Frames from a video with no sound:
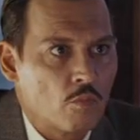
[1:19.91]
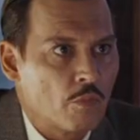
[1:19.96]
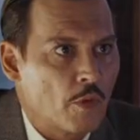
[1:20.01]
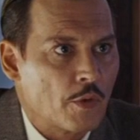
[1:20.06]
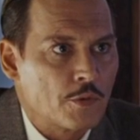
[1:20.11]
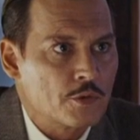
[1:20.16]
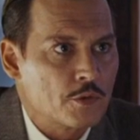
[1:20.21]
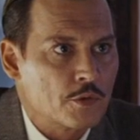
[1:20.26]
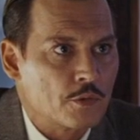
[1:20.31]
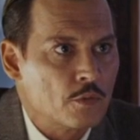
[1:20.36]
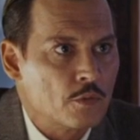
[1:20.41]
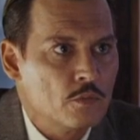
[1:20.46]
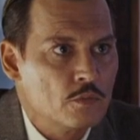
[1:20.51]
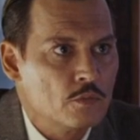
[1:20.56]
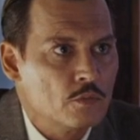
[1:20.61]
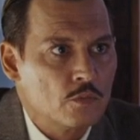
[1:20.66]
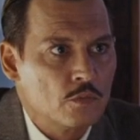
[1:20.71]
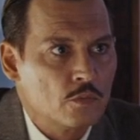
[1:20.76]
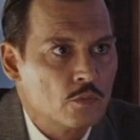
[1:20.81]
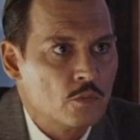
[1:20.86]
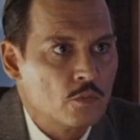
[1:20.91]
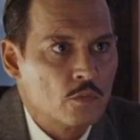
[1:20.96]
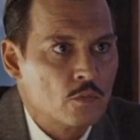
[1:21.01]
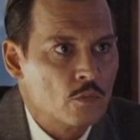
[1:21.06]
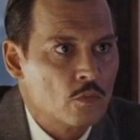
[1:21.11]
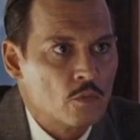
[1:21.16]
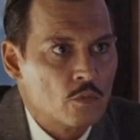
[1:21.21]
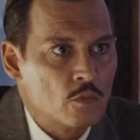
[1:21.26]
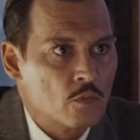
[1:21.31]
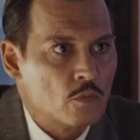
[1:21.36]
not you.
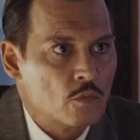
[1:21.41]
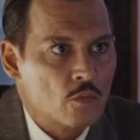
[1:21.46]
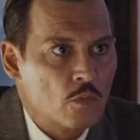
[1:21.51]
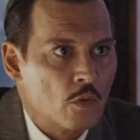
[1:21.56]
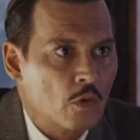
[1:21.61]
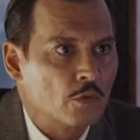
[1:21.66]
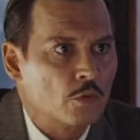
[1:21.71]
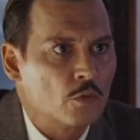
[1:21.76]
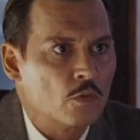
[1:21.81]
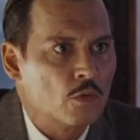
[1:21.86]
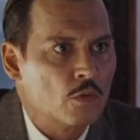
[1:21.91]
On the